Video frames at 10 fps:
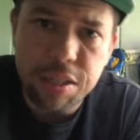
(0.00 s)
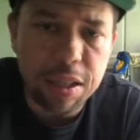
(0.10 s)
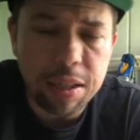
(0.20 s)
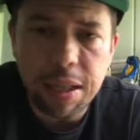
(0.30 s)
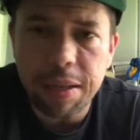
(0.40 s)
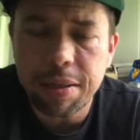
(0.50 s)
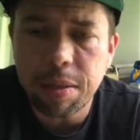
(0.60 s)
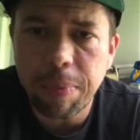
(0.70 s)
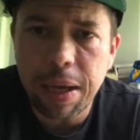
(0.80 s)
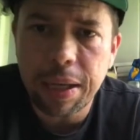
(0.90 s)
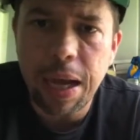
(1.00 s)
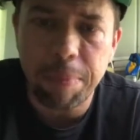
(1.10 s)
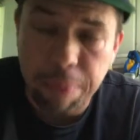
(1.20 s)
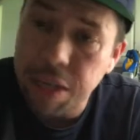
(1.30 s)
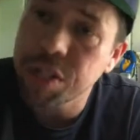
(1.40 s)
just get that thing back
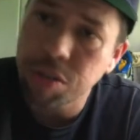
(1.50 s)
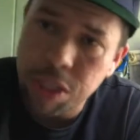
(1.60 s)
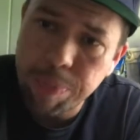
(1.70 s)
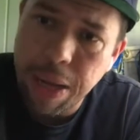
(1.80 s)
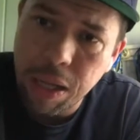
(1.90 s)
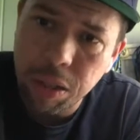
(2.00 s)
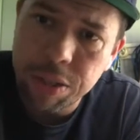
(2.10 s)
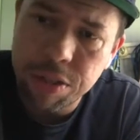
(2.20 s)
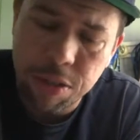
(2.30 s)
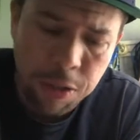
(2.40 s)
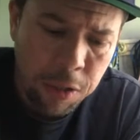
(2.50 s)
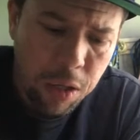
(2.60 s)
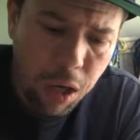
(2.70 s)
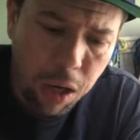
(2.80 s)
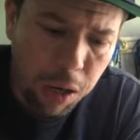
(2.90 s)
on. Make sure it's balanced.
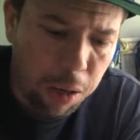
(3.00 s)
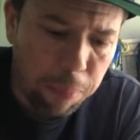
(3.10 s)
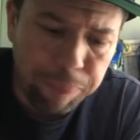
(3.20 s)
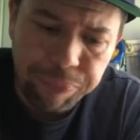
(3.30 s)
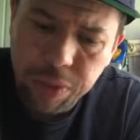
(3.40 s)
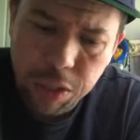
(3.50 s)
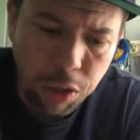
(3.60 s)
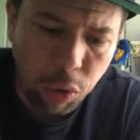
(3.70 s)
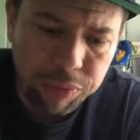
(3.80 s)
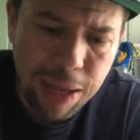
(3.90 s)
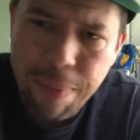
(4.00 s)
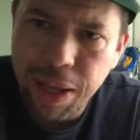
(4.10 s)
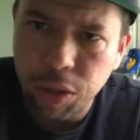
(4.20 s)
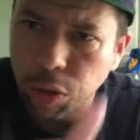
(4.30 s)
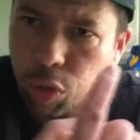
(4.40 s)
You know, they
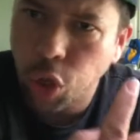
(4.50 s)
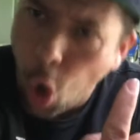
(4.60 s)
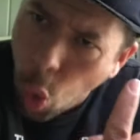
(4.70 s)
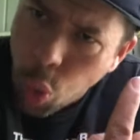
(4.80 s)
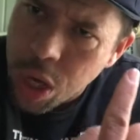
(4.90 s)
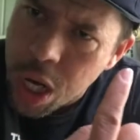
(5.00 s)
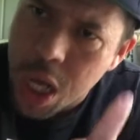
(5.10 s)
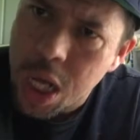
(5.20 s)
make a little cone,